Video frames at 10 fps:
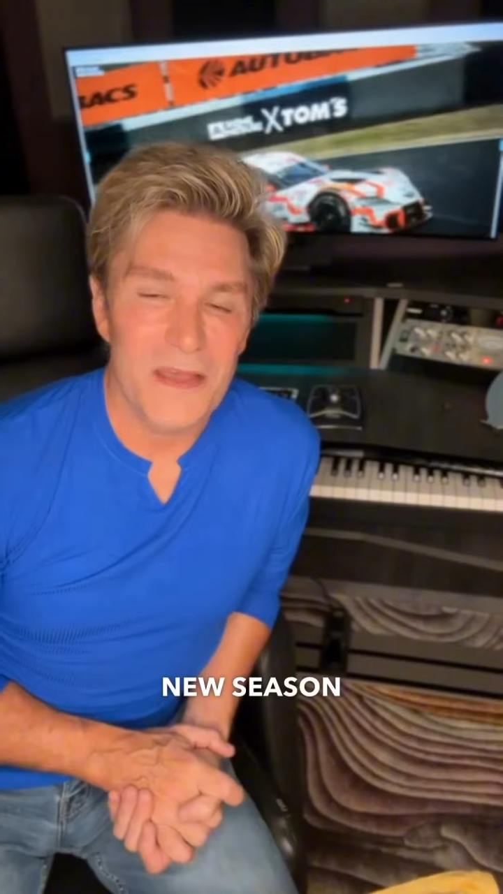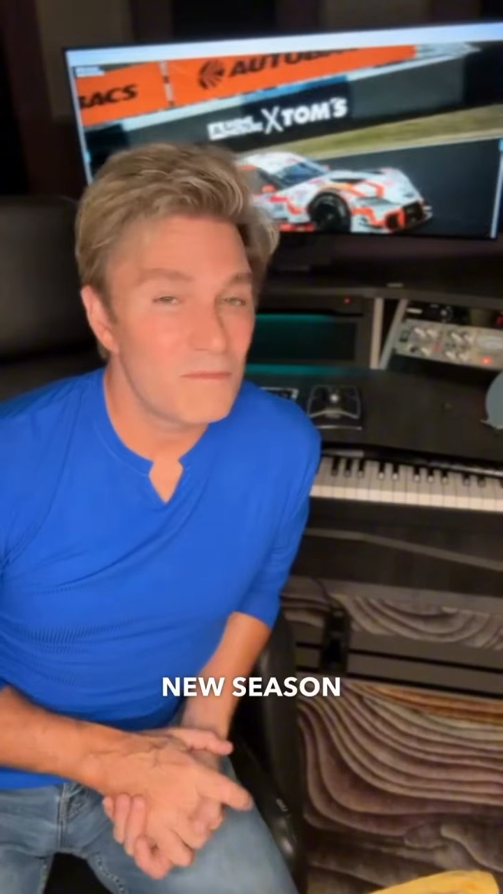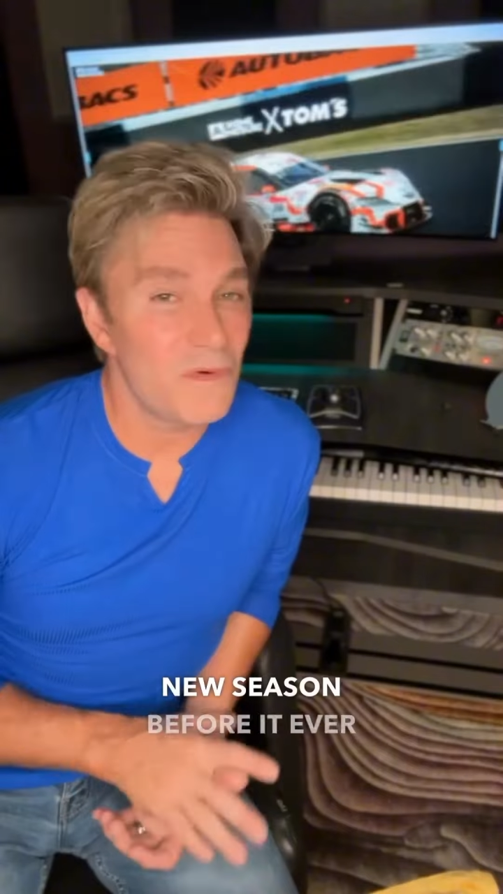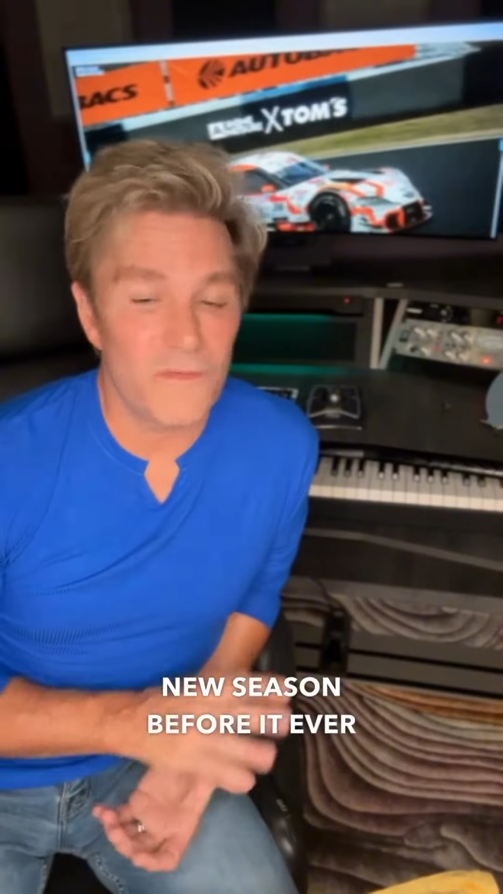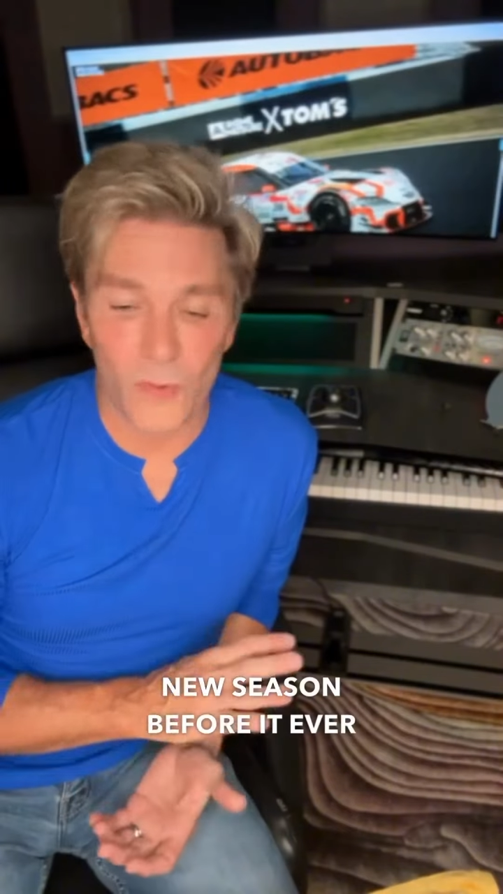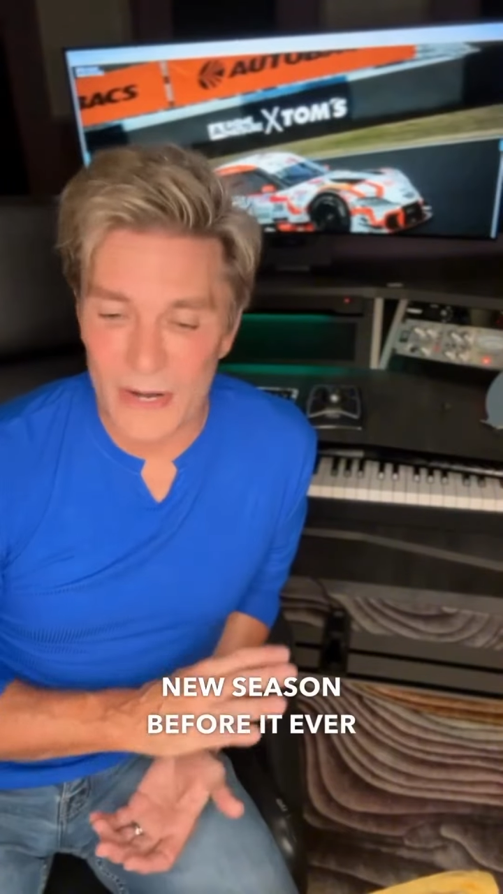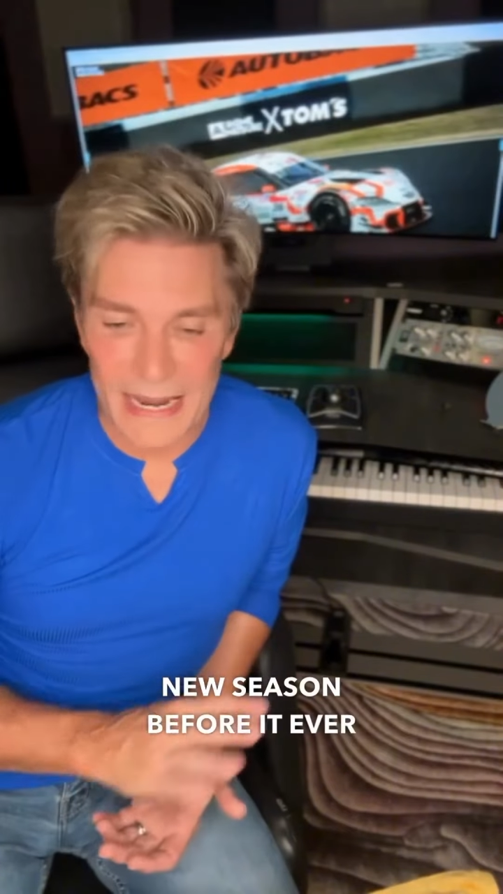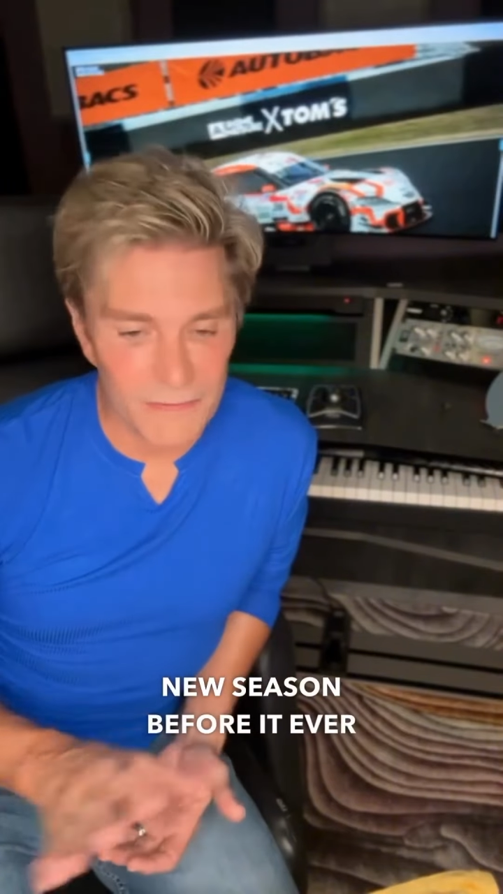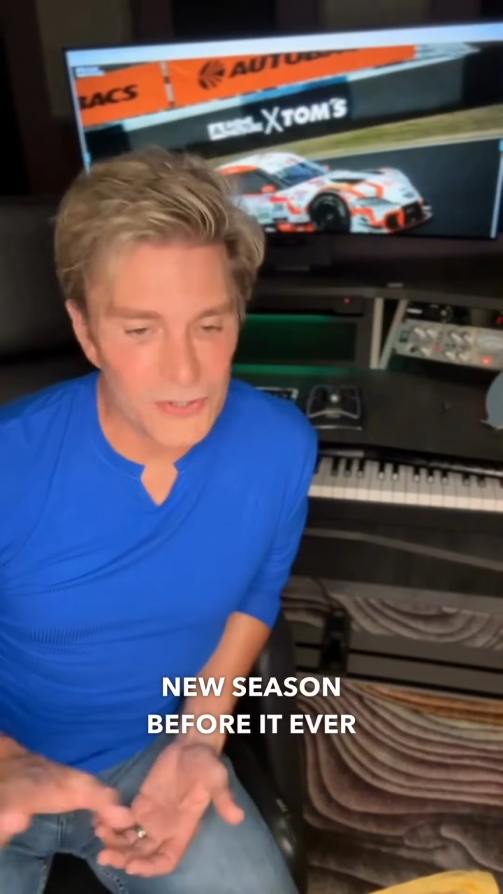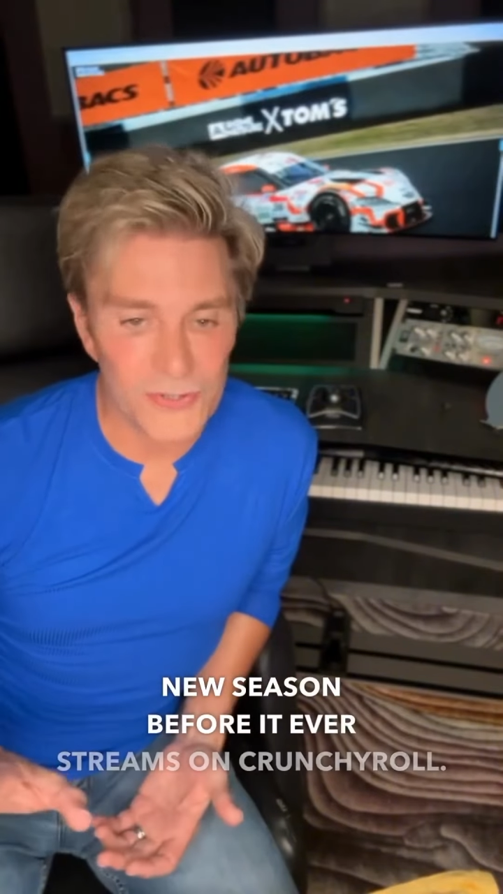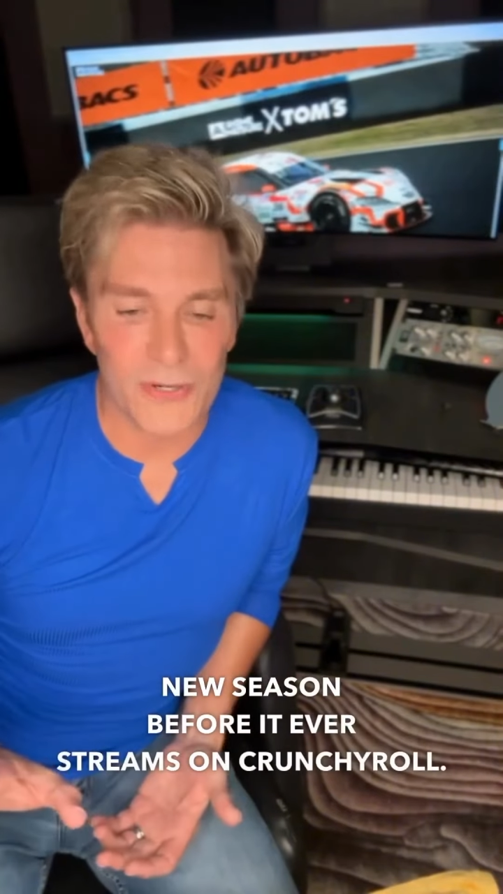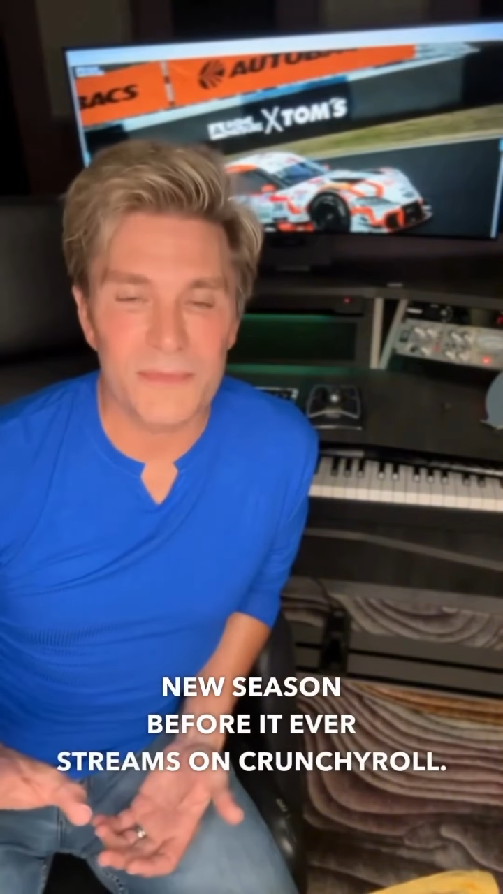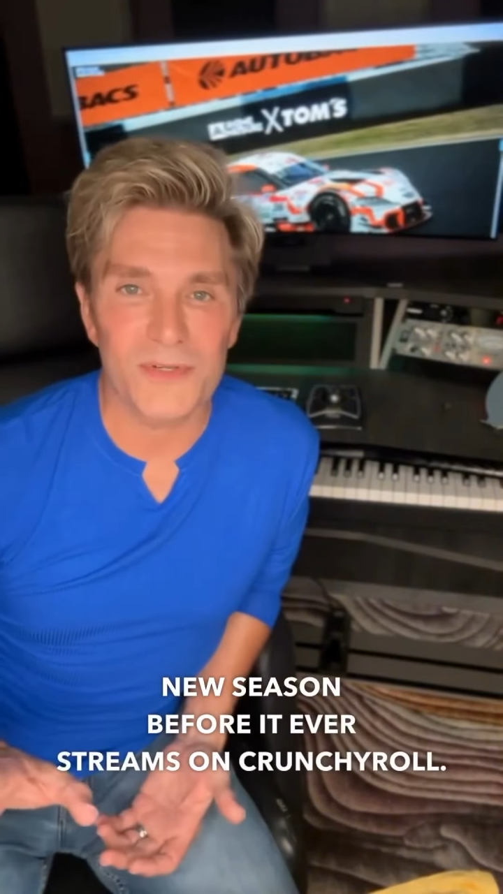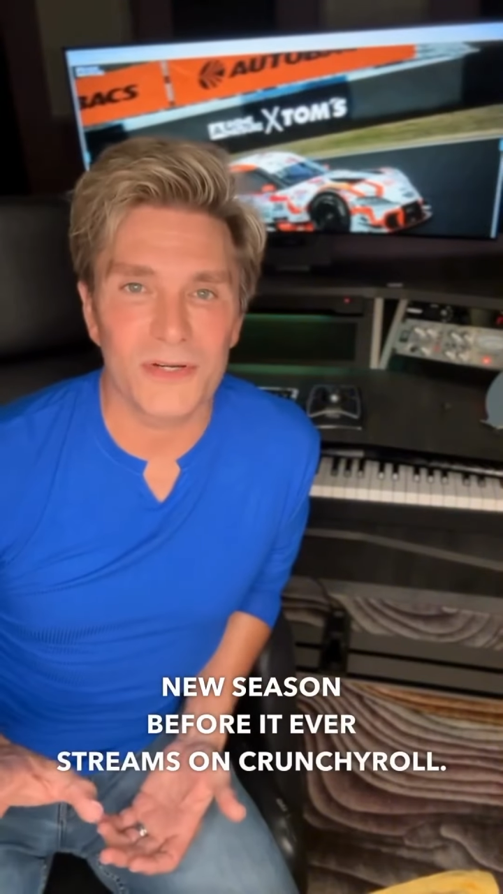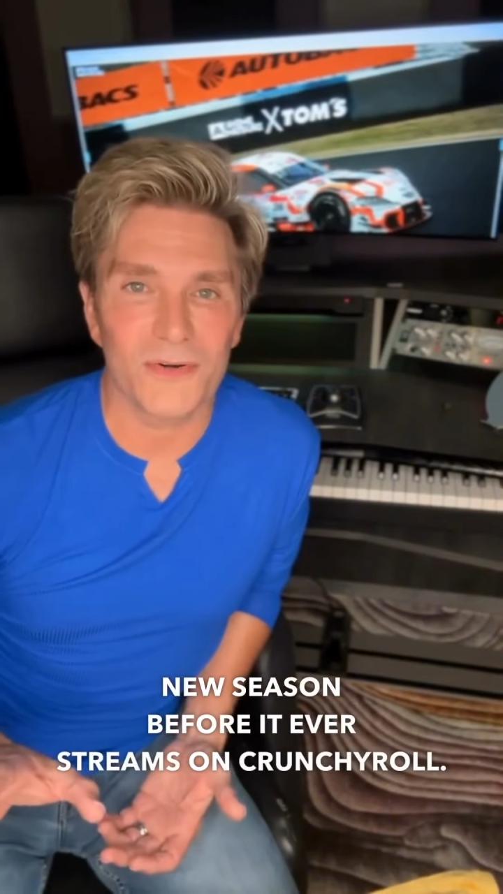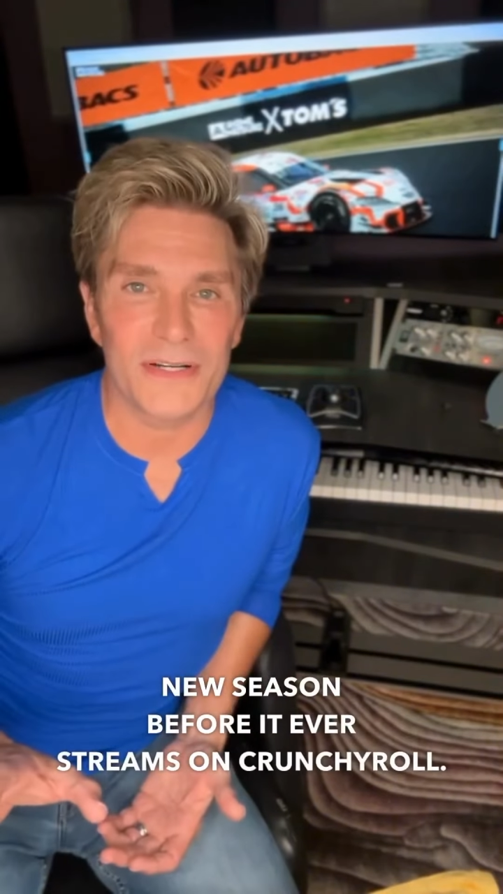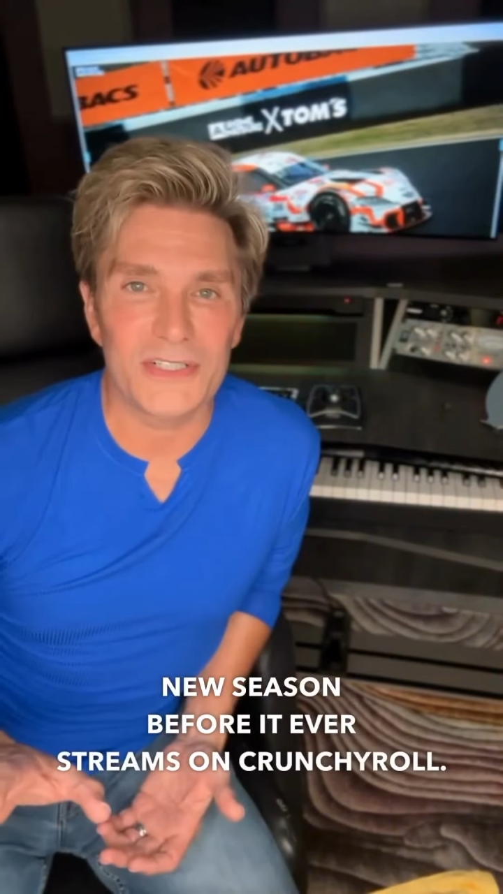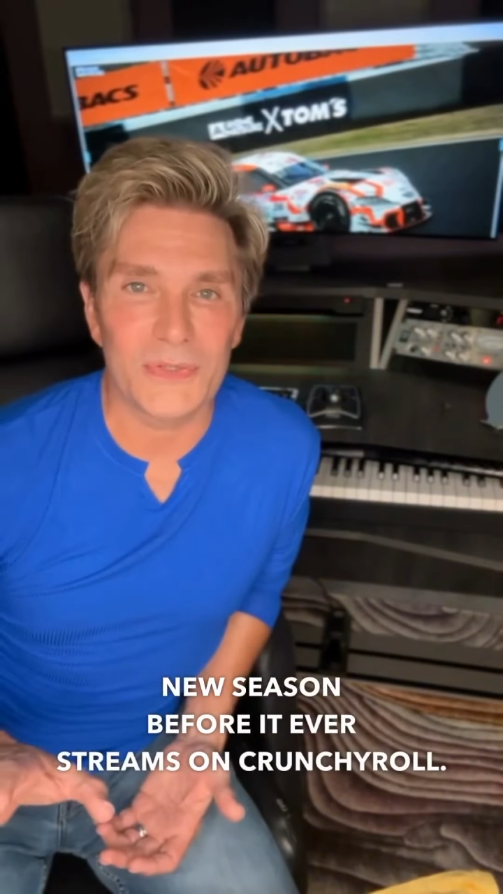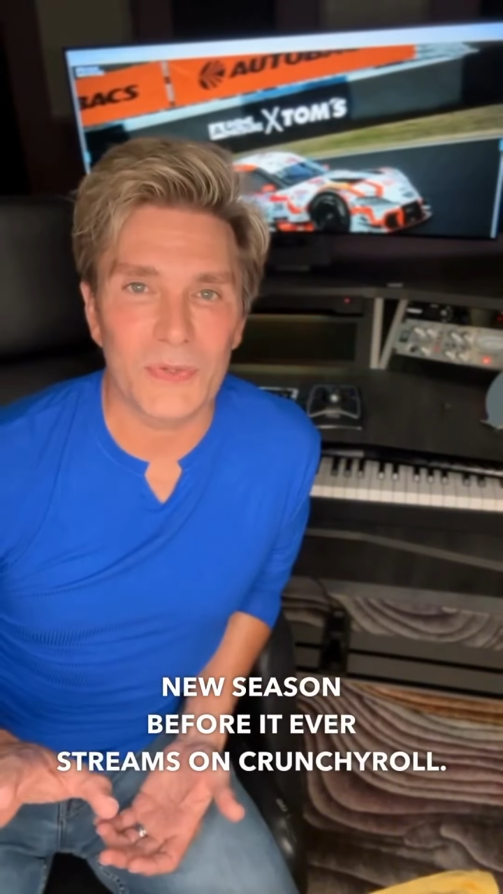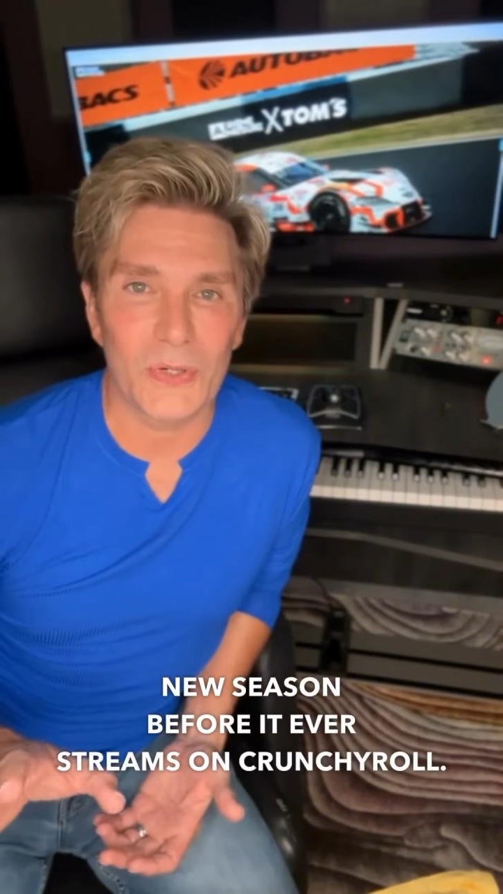before it ever streams on
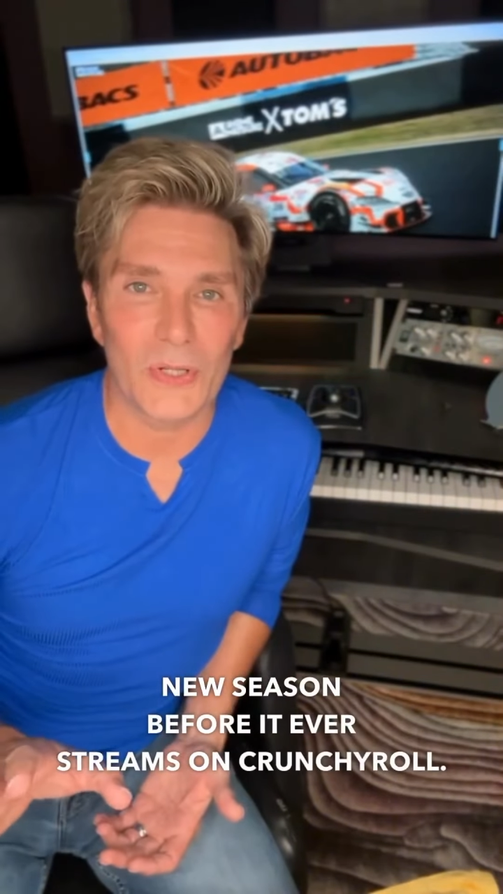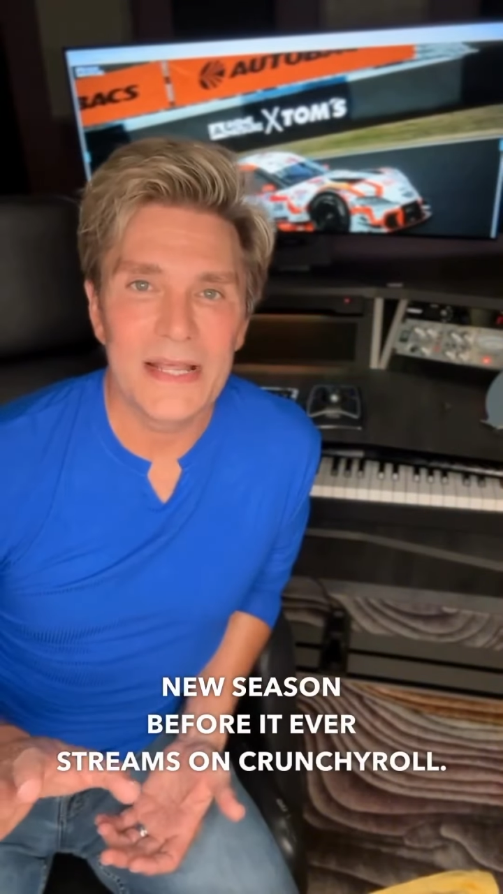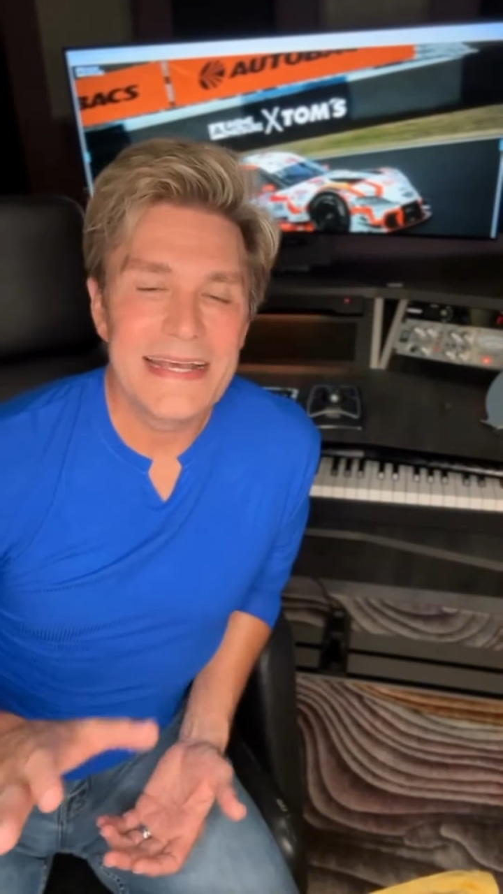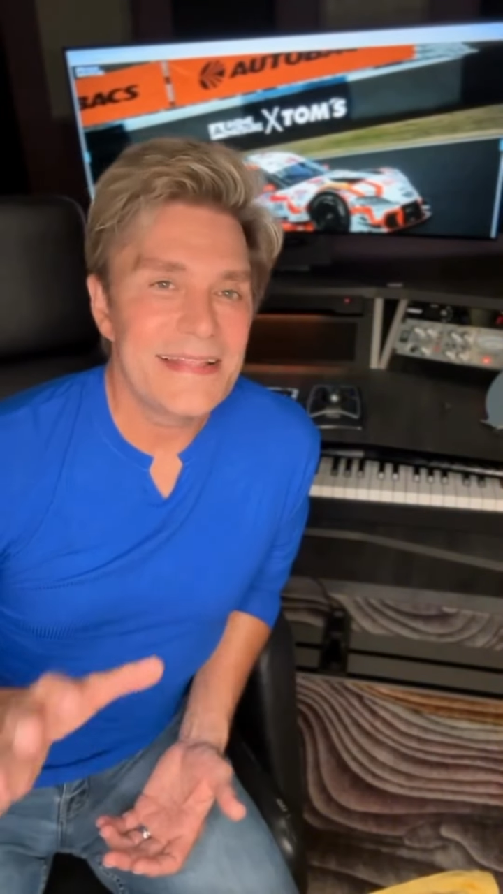Crunchyroll.